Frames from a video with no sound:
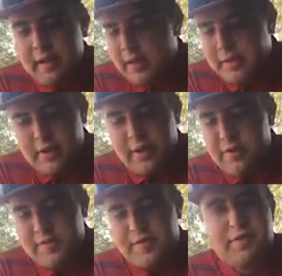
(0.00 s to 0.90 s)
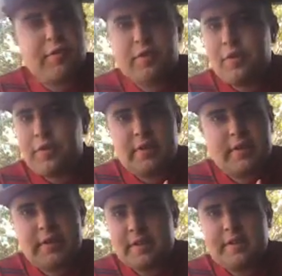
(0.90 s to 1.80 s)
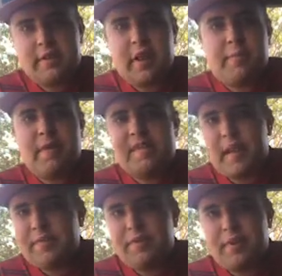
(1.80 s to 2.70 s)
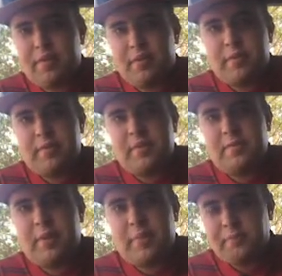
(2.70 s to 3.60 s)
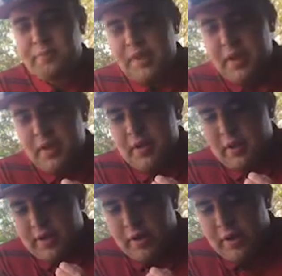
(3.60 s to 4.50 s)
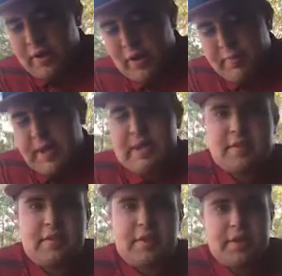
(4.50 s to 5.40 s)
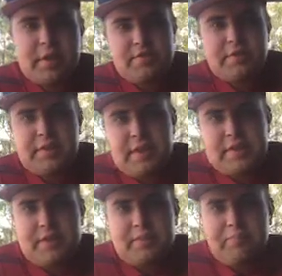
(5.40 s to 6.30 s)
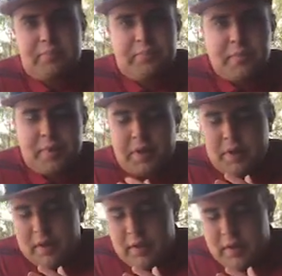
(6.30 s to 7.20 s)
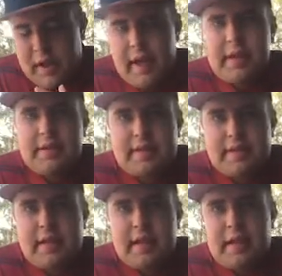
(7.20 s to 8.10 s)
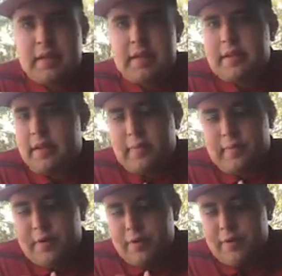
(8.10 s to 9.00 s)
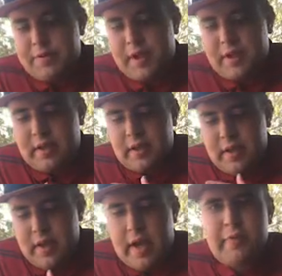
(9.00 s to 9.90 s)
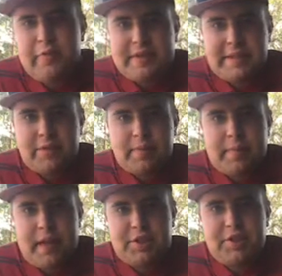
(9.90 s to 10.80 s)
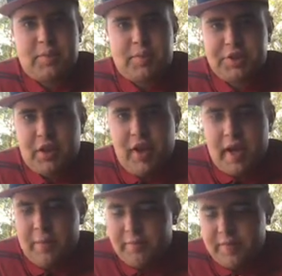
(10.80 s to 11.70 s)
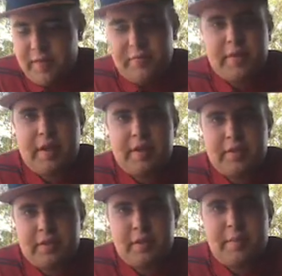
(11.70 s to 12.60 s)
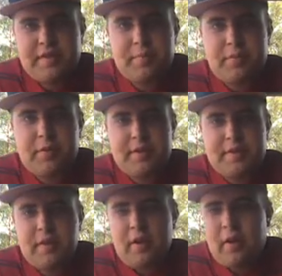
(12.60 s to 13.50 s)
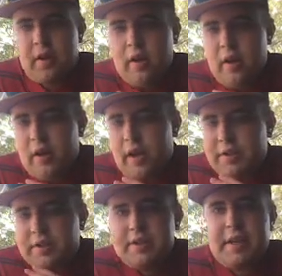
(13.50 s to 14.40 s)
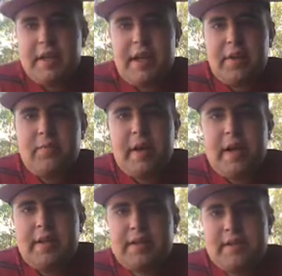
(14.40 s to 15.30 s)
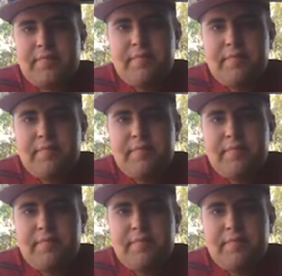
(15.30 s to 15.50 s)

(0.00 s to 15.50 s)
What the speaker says: goes for this club is absolutely enormous. But going up against Newcastle Jets, I hate to see them losing every single match, which I'm definitely going to be surprised. I just think how the way this